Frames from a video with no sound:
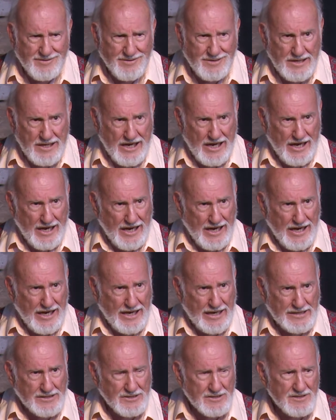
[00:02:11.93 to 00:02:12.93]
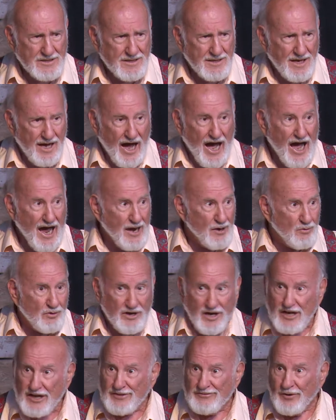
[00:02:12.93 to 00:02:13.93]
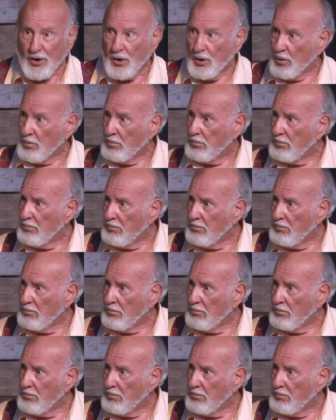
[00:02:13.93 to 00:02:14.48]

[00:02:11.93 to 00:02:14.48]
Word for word: Yes. I would leave home.